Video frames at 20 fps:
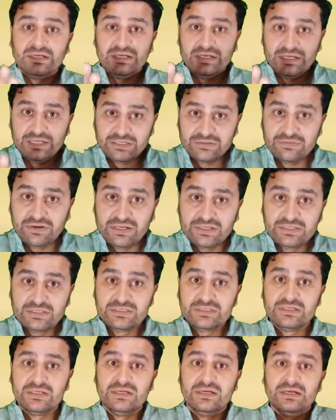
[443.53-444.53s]
invaded,
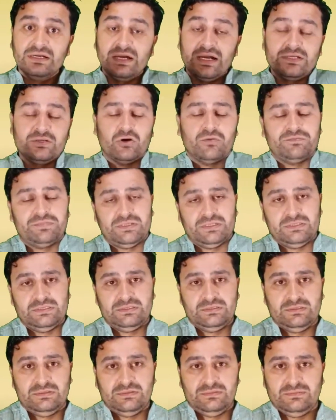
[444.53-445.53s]
and
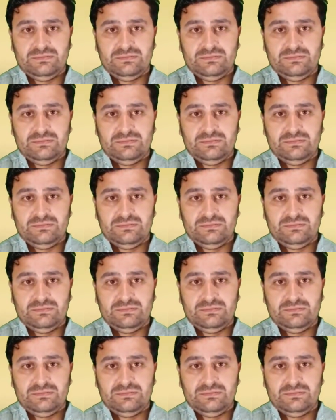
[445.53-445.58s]
oppressed.